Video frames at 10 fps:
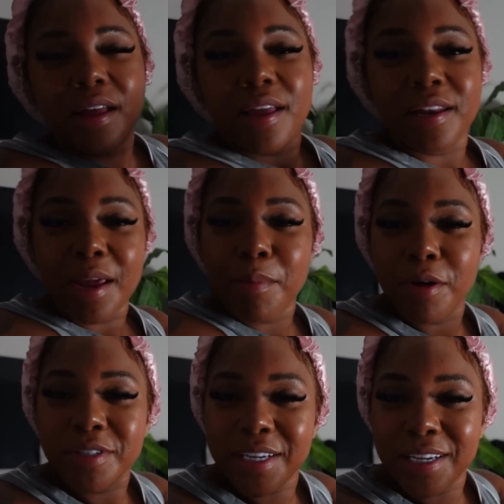And they
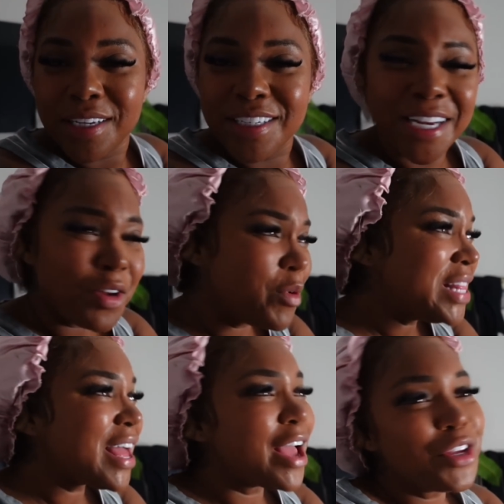both said, Gina, we
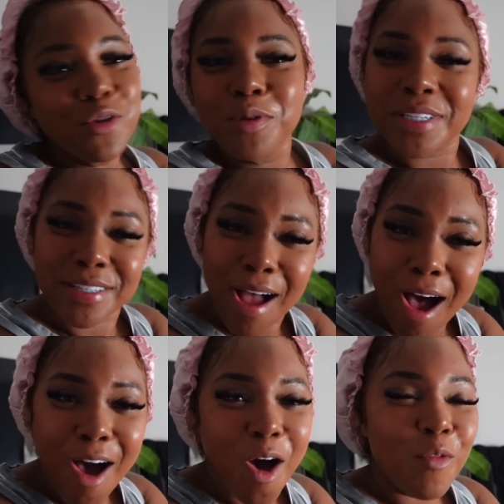thought you was
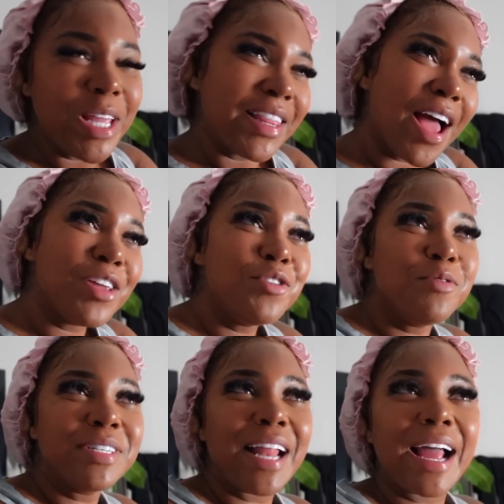tall. We thought you
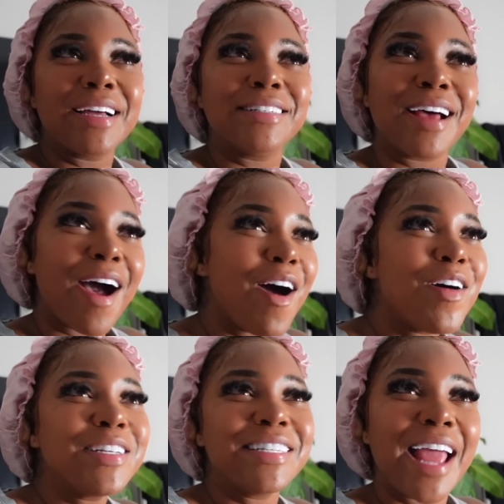was like a
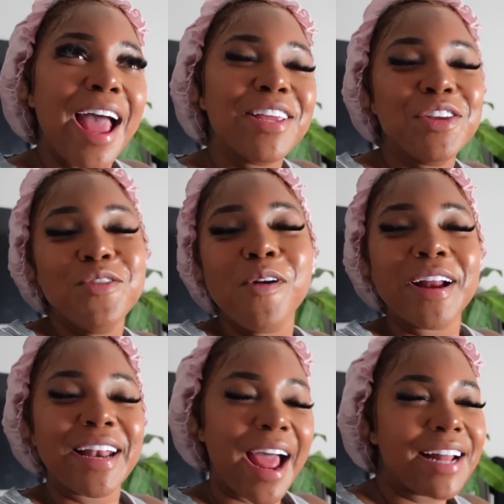tall stallion. You are
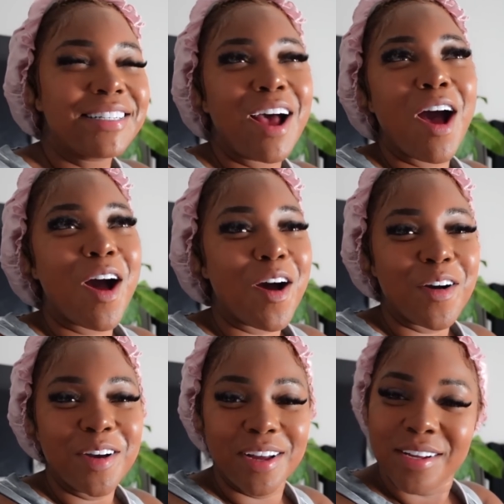not
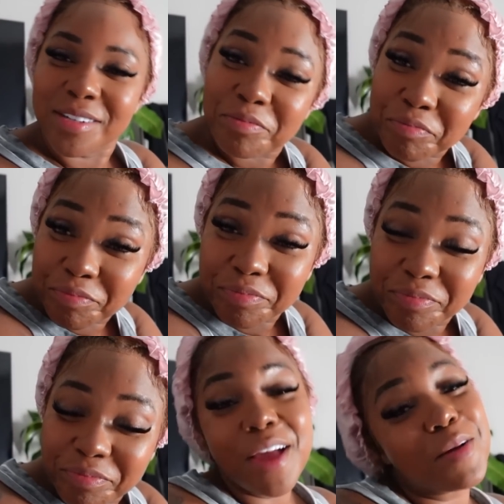tall.
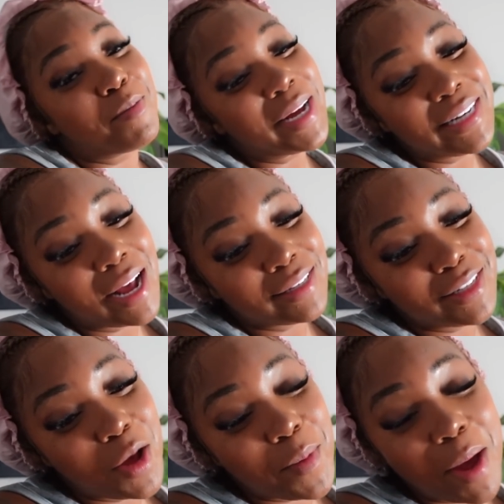My doctor
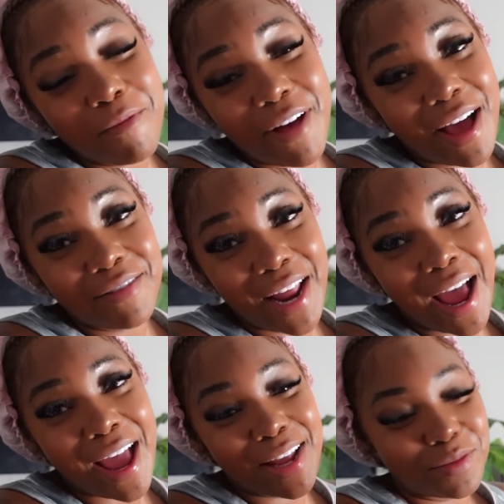told me I'm
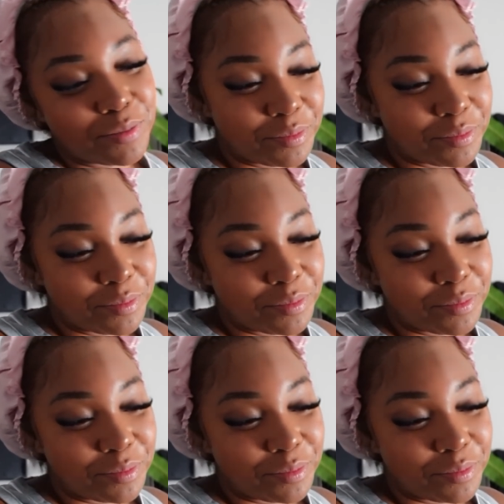5'9".